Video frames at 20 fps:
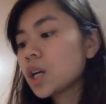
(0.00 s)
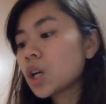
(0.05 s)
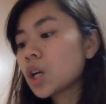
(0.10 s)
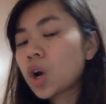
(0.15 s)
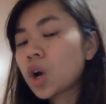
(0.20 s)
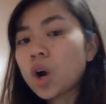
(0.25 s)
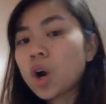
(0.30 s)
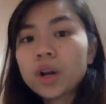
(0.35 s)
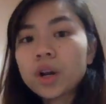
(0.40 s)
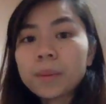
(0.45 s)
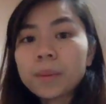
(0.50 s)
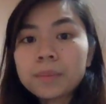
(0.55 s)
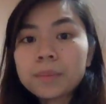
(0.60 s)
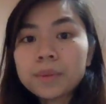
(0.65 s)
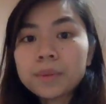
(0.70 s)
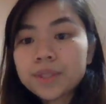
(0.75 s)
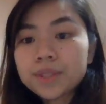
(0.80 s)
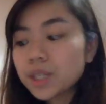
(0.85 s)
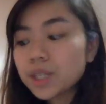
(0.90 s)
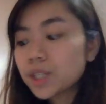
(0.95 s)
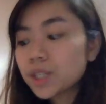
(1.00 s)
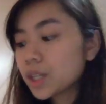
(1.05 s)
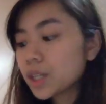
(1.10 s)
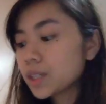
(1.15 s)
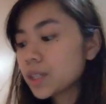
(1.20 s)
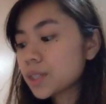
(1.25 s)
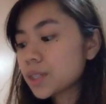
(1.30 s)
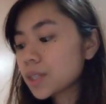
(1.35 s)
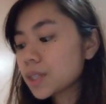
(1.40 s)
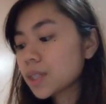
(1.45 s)
called
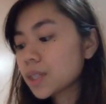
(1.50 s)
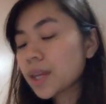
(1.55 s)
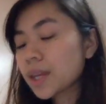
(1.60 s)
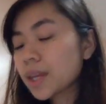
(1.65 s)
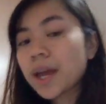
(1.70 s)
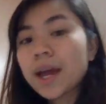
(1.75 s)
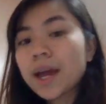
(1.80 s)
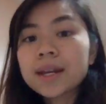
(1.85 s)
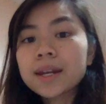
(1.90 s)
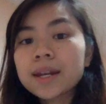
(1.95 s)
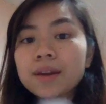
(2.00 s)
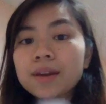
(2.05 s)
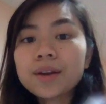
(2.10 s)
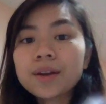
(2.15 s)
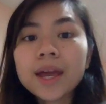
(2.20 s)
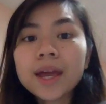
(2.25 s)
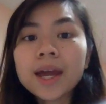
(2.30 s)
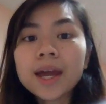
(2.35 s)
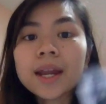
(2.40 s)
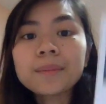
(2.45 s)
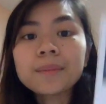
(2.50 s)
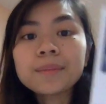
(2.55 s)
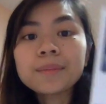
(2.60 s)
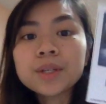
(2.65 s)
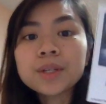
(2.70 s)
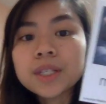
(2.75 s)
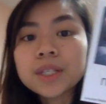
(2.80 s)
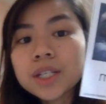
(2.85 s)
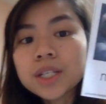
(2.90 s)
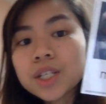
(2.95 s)
musicians. Now, again, a
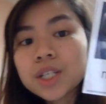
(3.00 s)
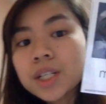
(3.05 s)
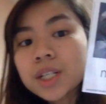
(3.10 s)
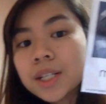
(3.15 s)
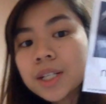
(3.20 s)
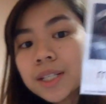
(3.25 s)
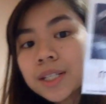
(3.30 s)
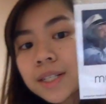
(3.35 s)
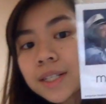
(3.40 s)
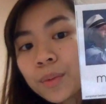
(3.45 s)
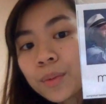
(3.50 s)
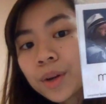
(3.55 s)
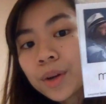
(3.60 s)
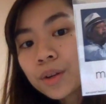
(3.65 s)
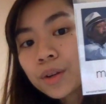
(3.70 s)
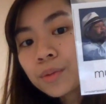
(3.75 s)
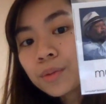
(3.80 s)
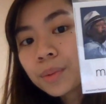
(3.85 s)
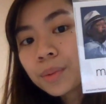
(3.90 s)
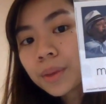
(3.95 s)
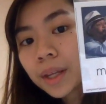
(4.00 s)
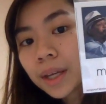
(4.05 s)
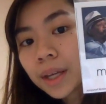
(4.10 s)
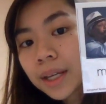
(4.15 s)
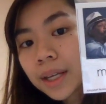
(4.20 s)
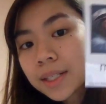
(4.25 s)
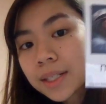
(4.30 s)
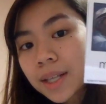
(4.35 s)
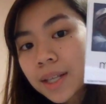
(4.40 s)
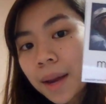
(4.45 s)
musician is someone who
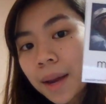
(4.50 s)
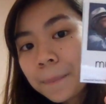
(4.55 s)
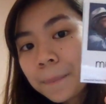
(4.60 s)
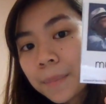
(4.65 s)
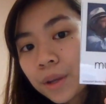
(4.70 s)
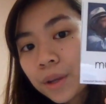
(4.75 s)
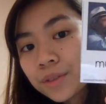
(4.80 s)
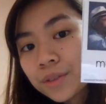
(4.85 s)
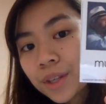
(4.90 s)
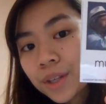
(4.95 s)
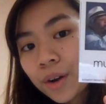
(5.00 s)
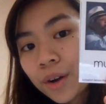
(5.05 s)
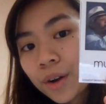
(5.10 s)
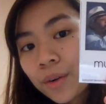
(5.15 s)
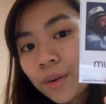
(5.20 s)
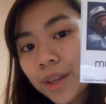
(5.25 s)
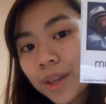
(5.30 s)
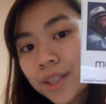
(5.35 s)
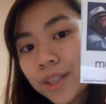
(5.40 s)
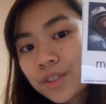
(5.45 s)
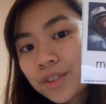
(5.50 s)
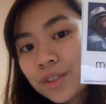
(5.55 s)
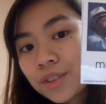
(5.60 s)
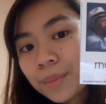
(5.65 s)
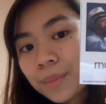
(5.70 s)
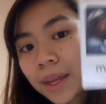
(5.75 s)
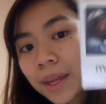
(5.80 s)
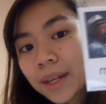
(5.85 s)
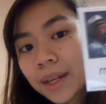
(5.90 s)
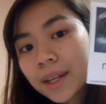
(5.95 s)
plays a musical
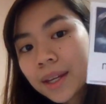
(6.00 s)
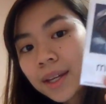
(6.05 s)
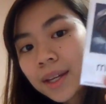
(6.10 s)
instrument.